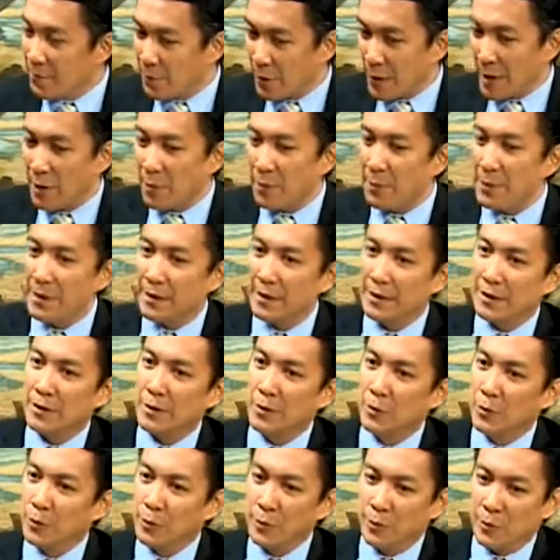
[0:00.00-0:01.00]
And probably
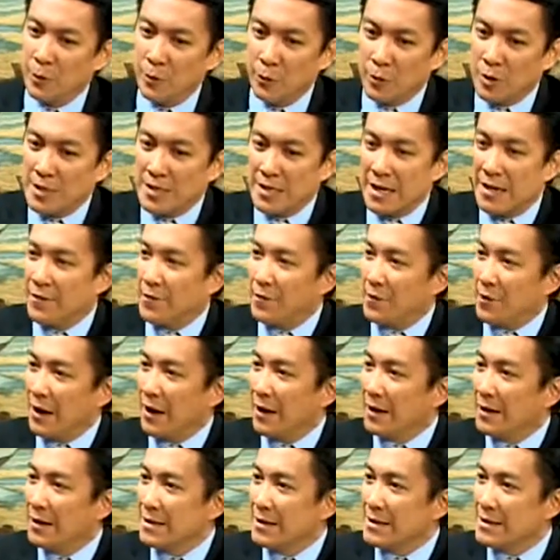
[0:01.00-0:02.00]
you would save
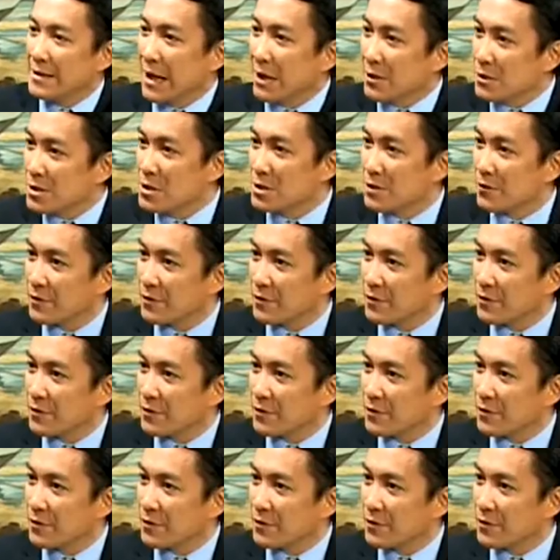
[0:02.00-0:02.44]
hundreds, thousands